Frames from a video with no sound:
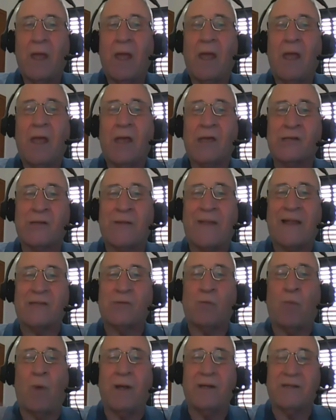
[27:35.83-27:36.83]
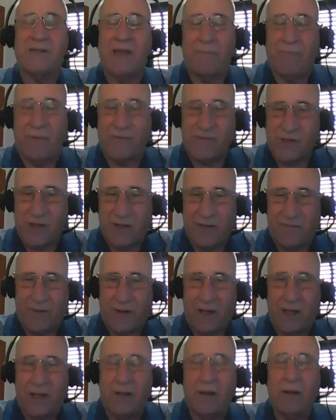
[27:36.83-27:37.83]
So that's one type of
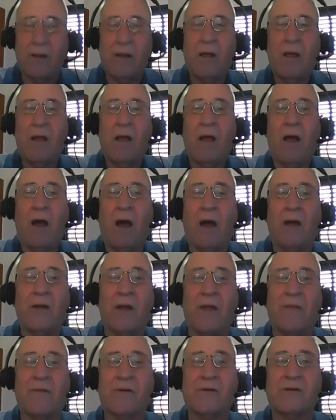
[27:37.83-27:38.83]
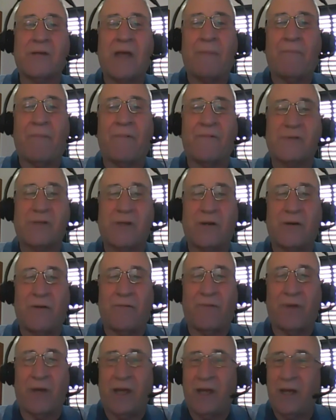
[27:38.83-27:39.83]
certificate. Another type of
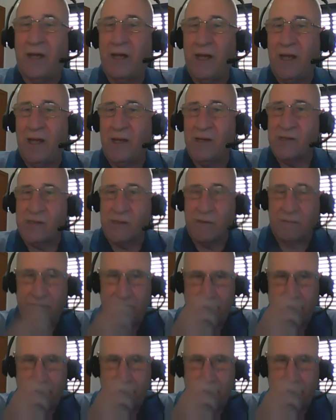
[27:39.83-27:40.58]
certificate is